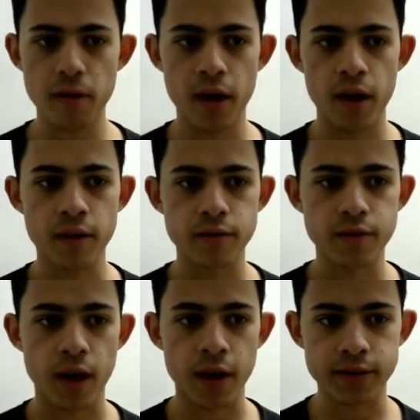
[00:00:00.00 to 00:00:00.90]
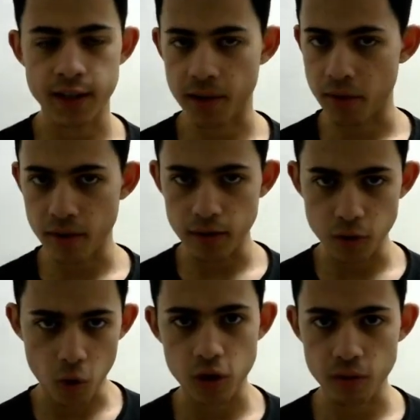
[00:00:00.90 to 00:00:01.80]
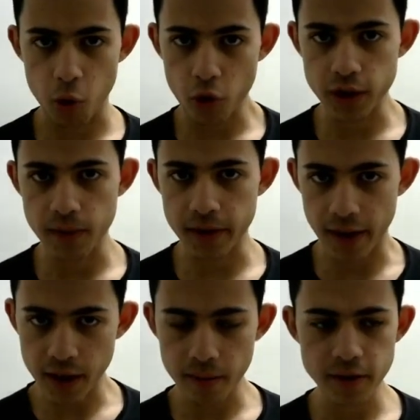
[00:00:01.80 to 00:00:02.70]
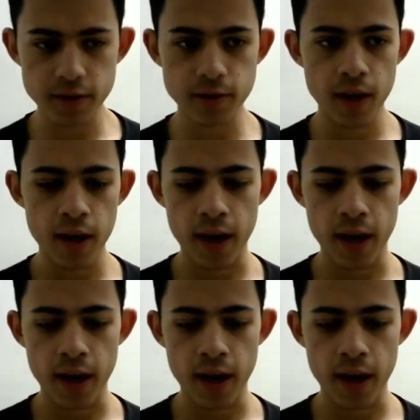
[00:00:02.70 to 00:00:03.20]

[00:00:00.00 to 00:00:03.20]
and I set up a local MongoDB database,